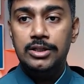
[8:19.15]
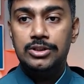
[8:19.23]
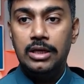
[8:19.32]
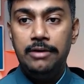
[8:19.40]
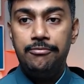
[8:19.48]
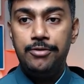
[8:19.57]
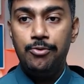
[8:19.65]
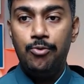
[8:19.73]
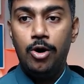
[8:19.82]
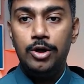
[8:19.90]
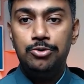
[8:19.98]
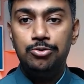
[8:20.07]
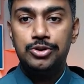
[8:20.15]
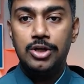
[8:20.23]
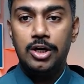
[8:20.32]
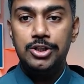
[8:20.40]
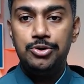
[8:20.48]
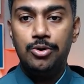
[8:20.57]
if you want to
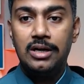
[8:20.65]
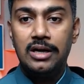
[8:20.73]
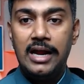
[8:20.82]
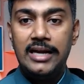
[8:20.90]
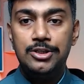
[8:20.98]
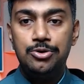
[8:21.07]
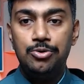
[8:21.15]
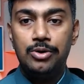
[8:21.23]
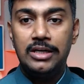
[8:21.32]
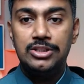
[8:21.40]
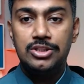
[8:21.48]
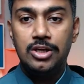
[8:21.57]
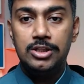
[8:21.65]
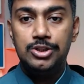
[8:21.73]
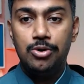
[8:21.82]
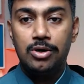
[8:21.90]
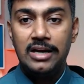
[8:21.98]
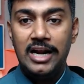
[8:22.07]
search your clients, you can search your
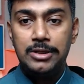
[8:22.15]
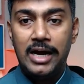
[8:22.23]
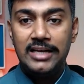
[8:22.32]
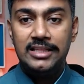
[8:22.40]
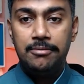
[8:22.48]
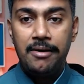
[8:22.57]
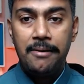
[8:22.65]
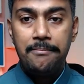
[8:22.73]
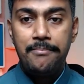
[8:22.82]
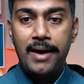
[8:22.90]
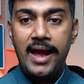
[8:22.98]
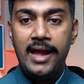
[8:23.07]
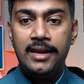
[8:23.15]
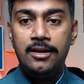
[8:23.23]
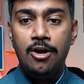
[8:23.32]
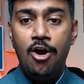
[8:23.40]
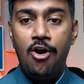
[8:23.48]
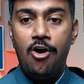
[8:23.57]
clients either by PAN
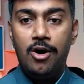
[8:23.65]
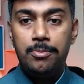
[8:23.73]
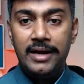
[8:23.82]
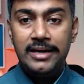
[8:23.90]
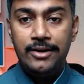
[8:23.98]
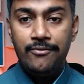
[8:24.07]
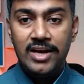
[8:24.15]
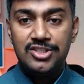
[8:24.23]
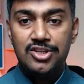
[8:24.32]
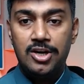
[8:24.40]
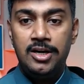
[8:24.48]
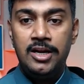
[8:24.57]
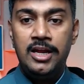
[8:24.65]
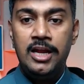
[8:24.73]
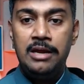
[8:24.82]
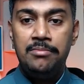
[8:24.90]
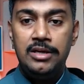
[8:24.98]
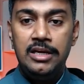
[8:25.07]
or by investor
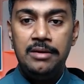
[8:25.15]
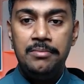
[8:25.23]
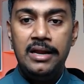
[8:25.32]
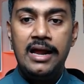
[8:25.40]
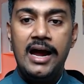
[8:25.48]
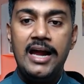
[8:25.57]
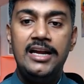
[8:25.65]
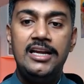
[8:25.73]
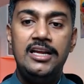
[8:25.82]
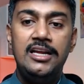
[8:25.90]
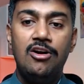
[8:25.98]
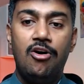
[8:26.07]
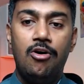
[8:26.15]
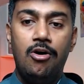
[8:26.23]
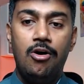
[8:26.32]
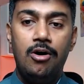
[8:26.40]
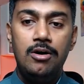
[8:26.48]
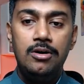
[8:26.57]
name, email ID
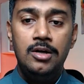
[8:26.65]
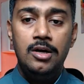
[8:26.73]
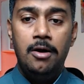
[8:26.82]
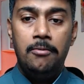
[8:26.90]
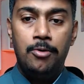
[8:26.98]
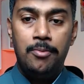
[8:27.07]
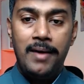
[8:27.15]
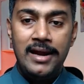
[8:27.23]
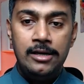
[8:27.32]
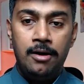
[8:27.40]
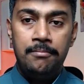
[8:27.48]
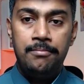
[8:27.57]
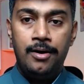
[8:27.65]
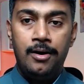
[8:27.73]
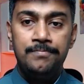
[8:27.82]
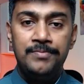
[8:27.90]
or mobile number.